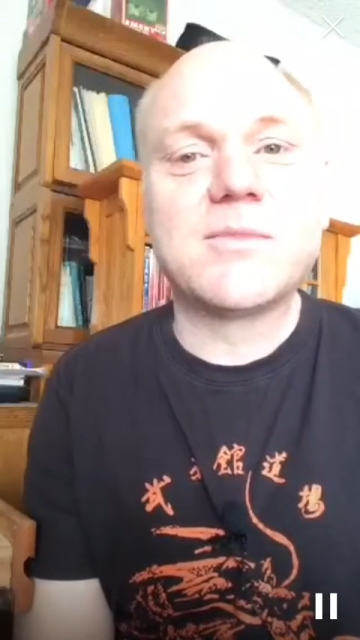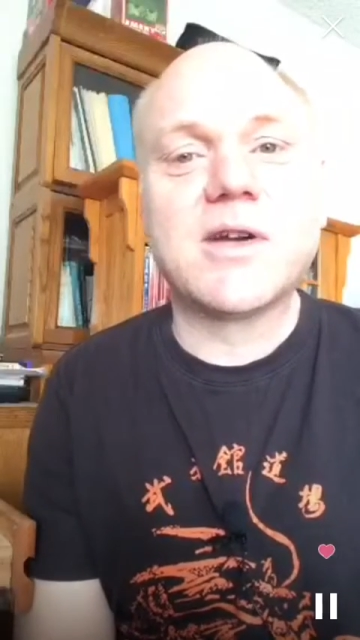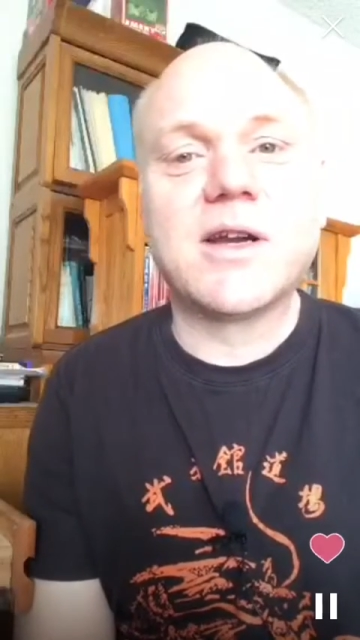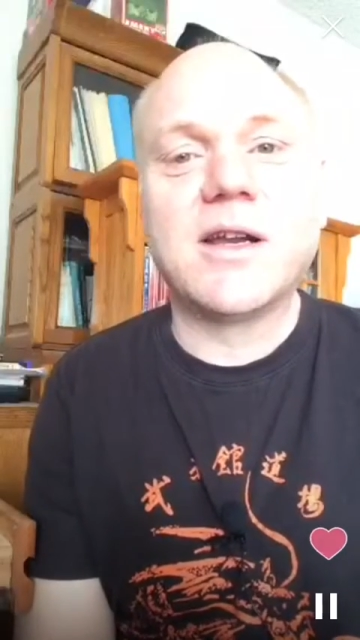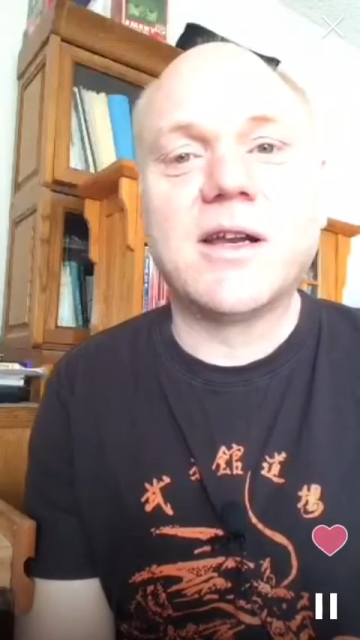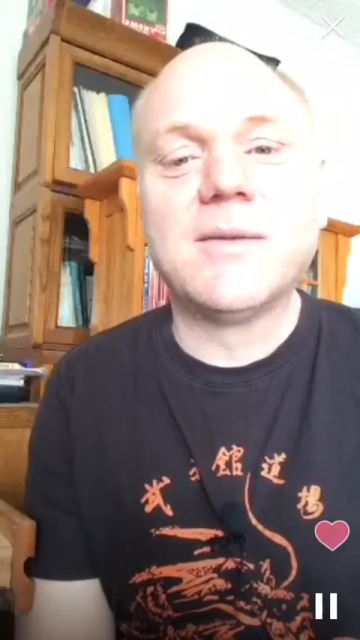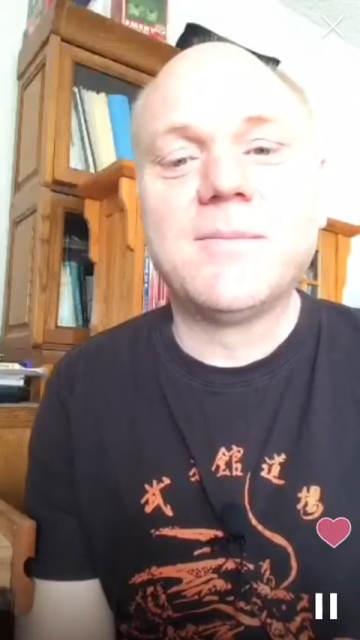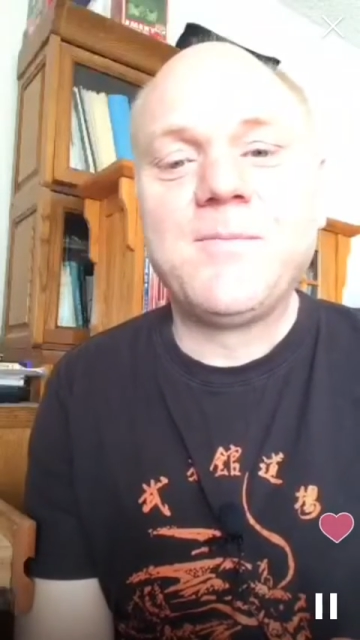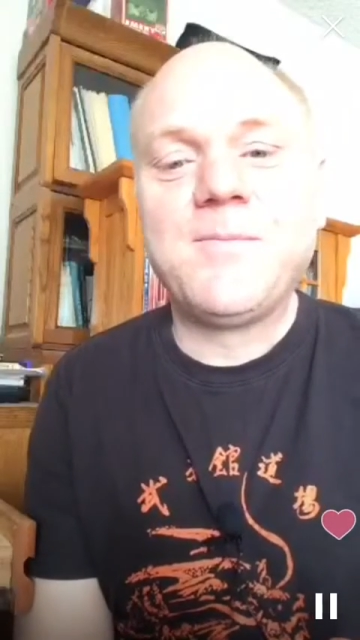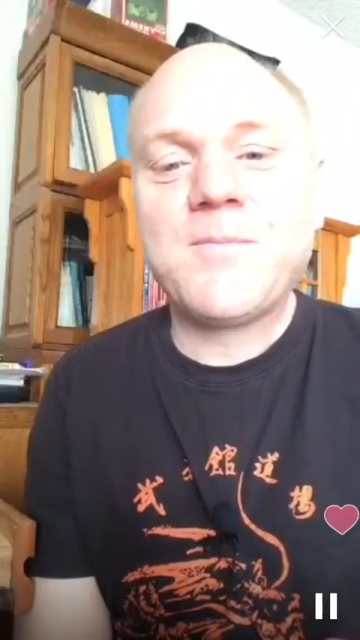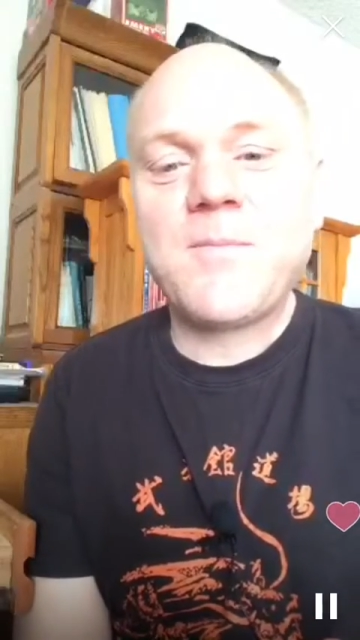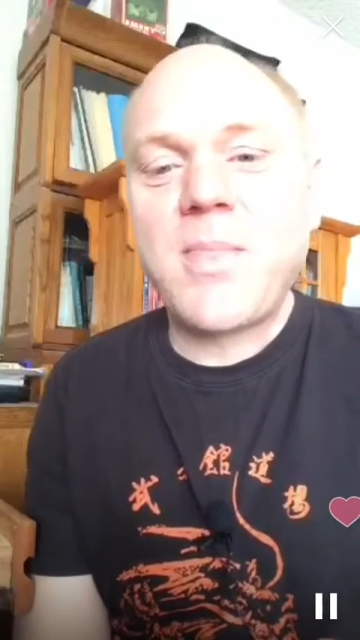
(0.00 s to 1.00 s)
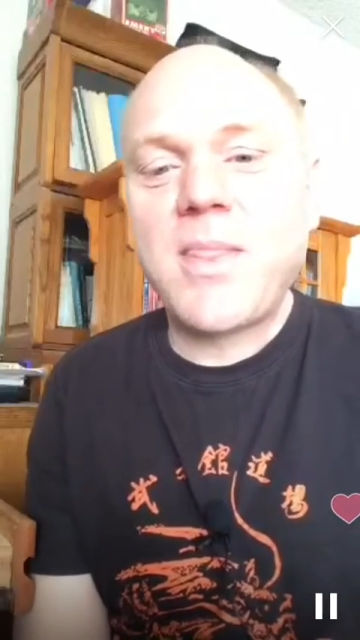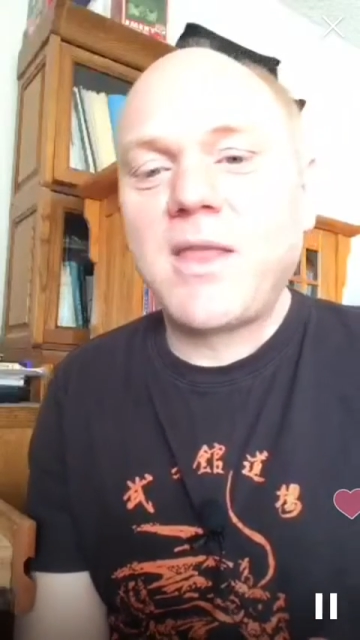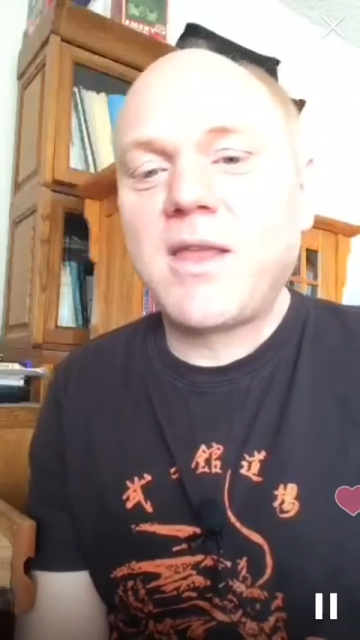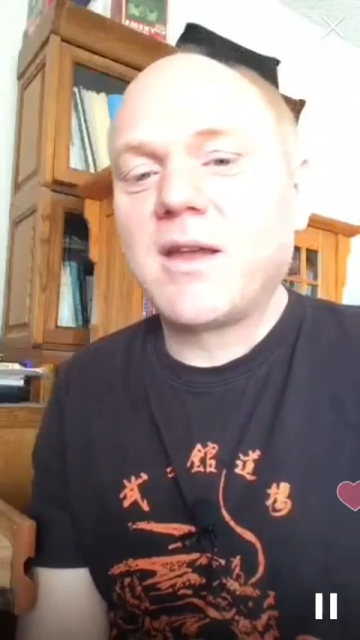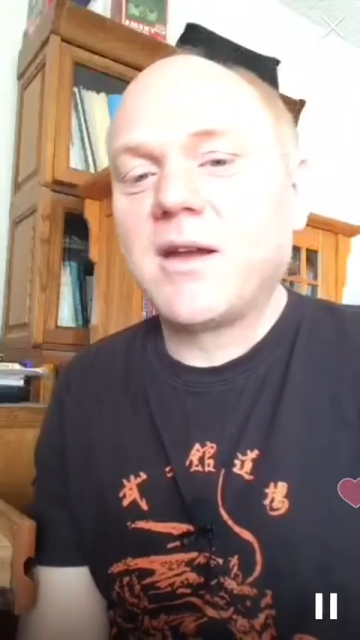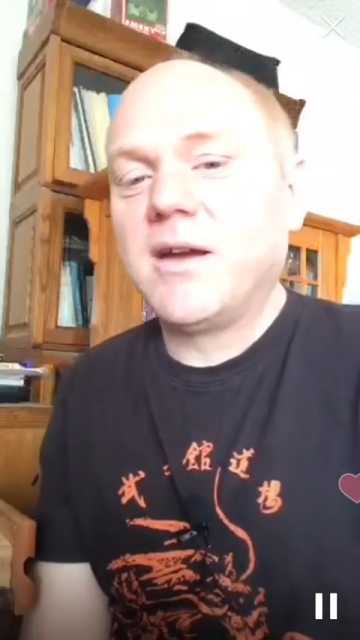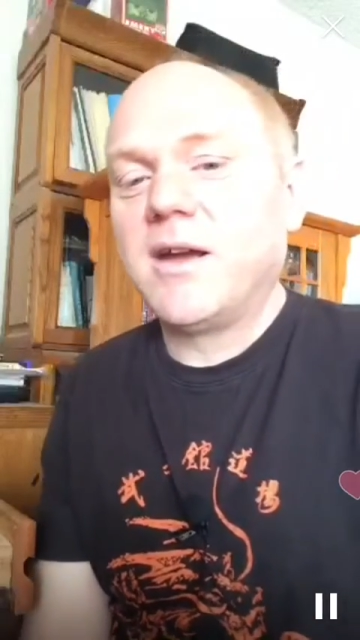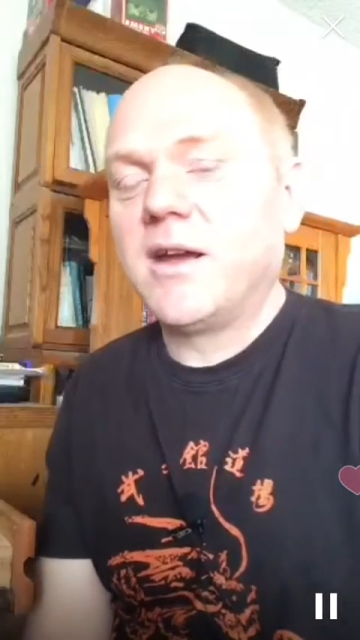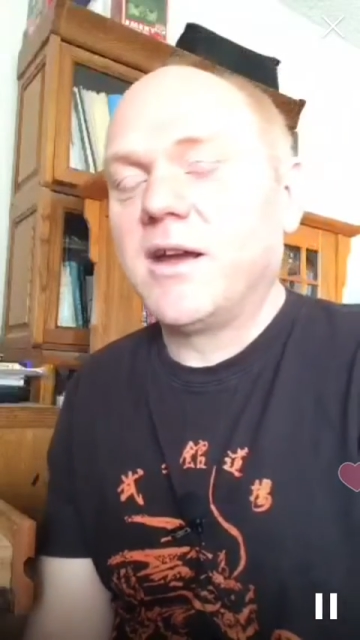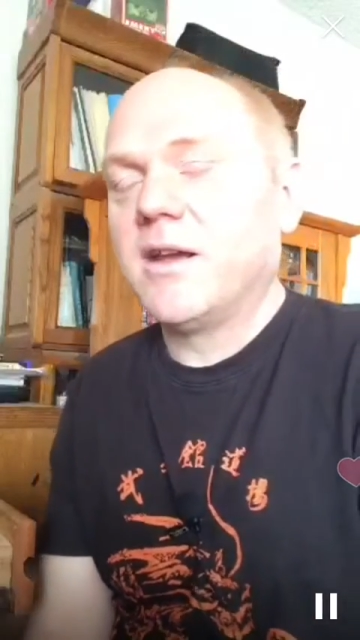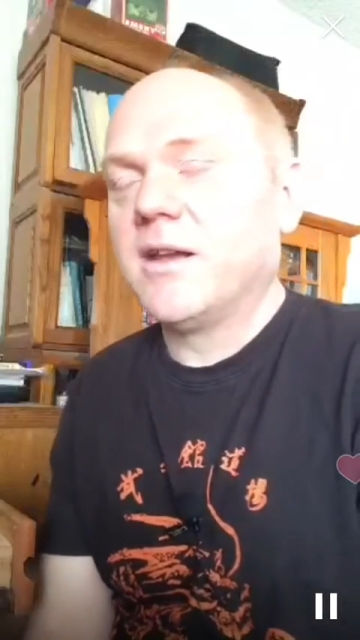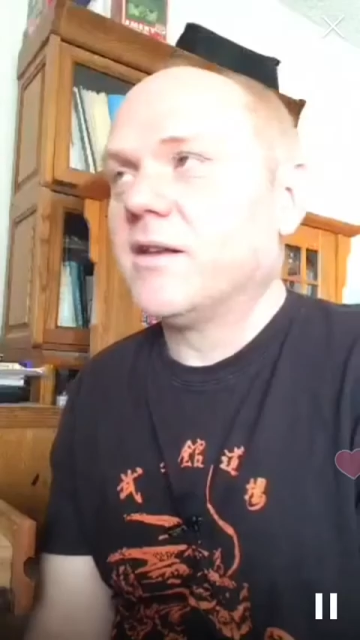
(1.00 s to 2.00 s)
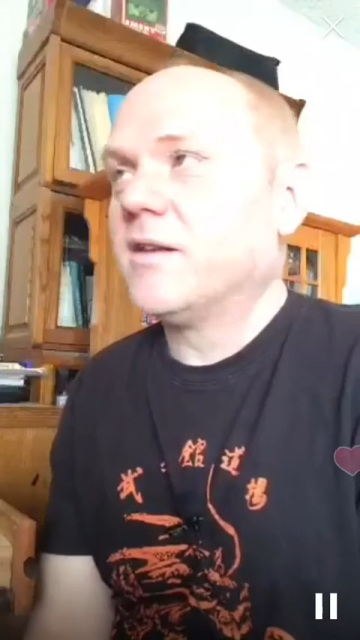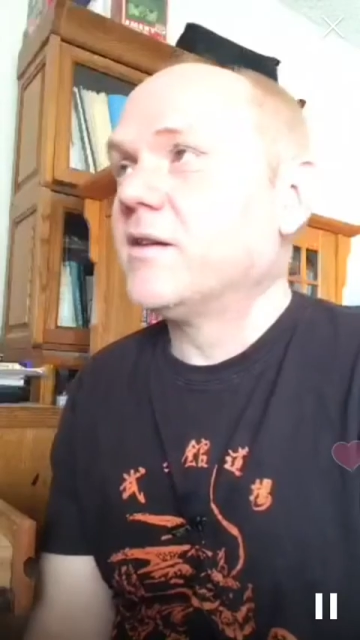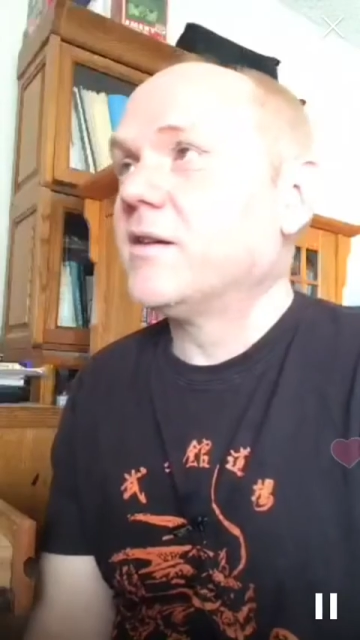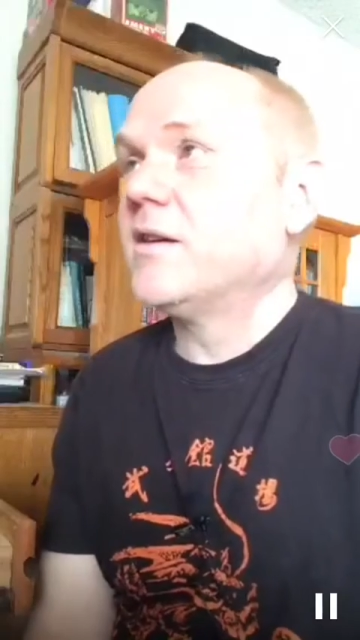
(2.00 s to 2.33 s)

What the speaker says: training. And